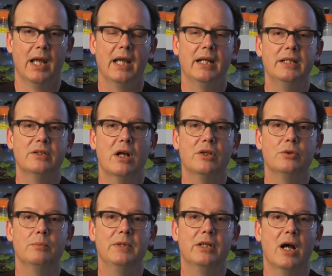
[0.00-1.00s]
It is
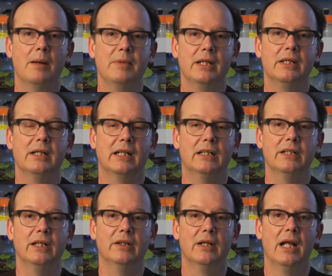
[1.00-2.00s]
also becoming
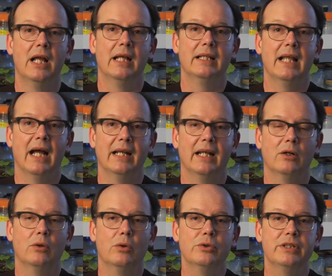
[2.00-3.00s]
clear that
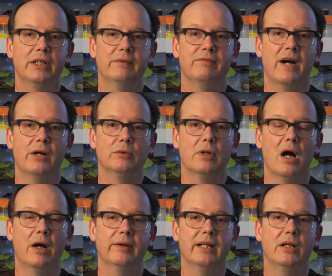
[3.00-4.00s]
enclosing viral
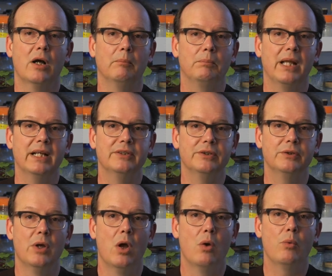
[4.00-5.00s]
RNA
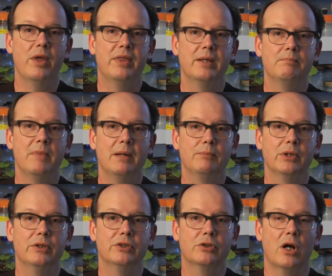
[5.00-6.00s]
complexes within
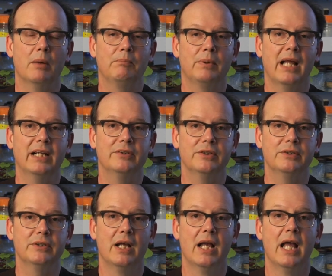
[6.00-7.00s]
membranous
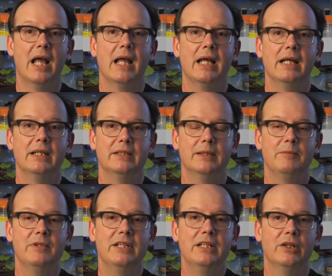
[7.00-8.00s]
complexes is
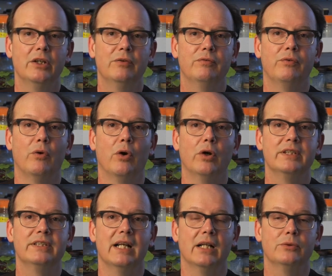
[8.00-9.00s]
needed for
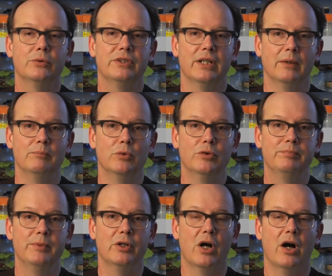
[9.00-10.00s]
cell-to-cell -cell
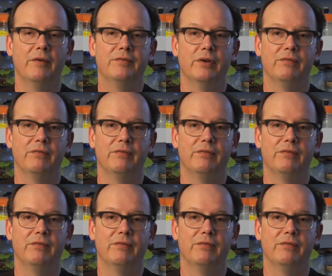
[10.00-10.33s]
movement of the